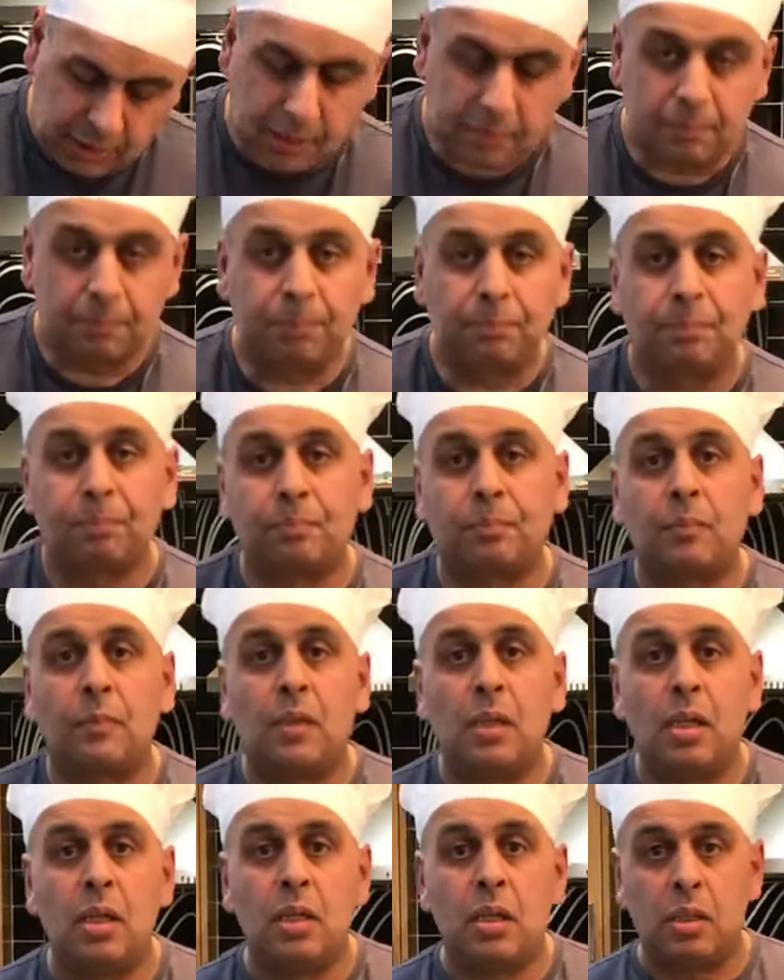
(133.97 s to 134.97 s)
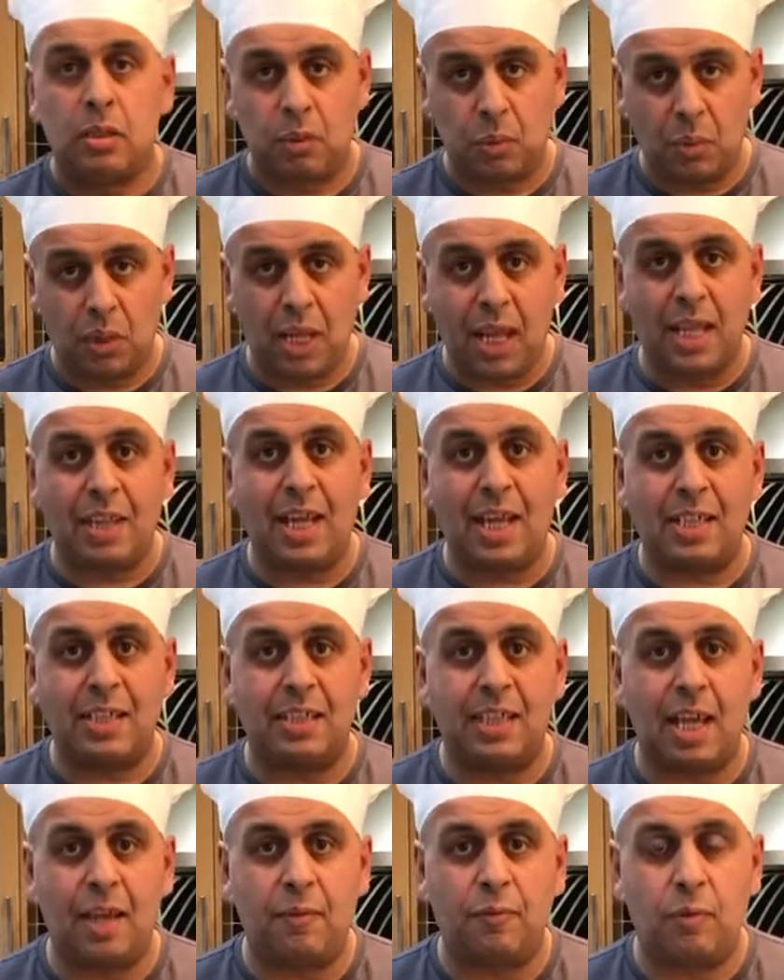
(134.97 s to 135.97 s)
it. So we let that
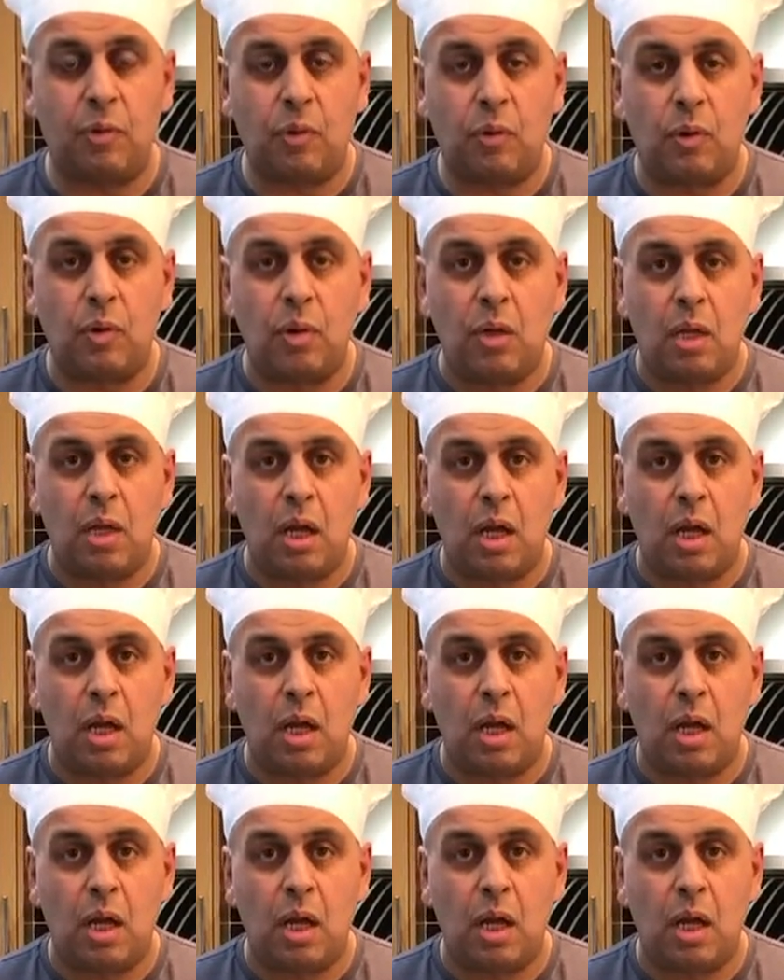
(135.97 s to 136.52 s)
set for